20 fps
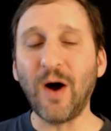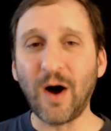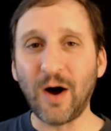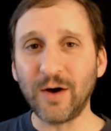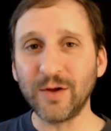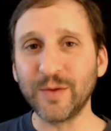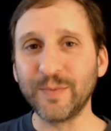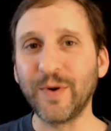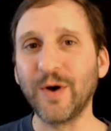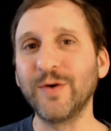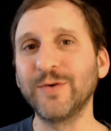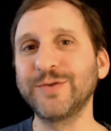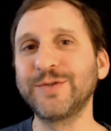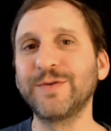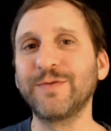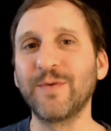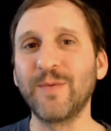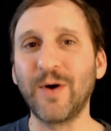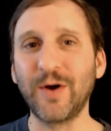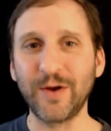all the posts
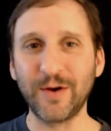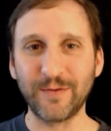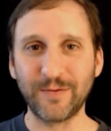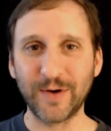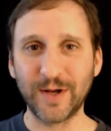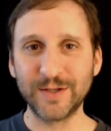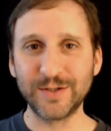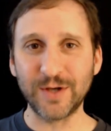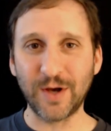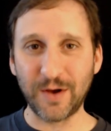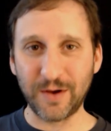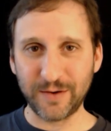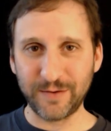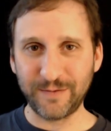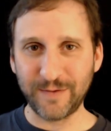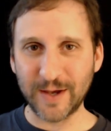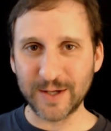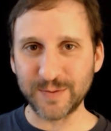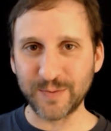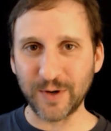from all your friends on
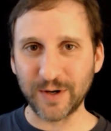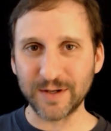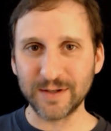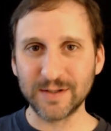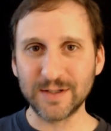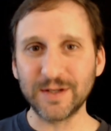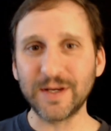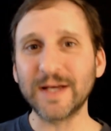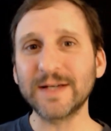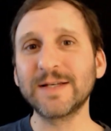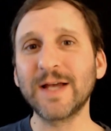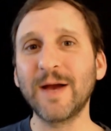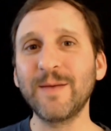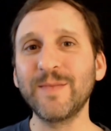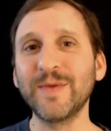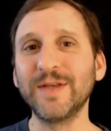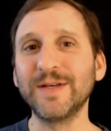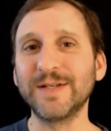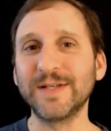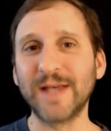Facebook. Till next
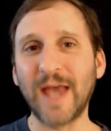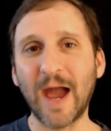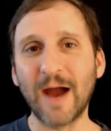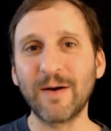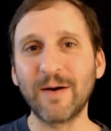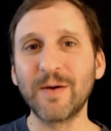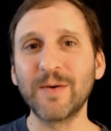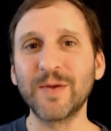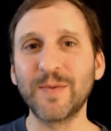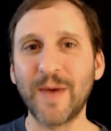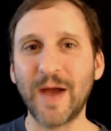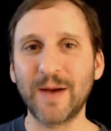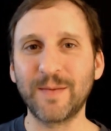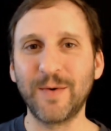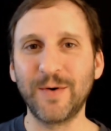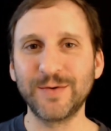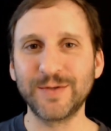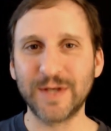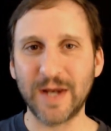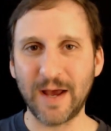time, this is Gary with
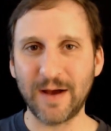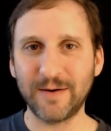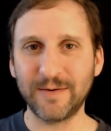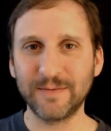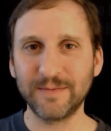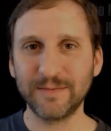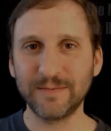MacMost Now.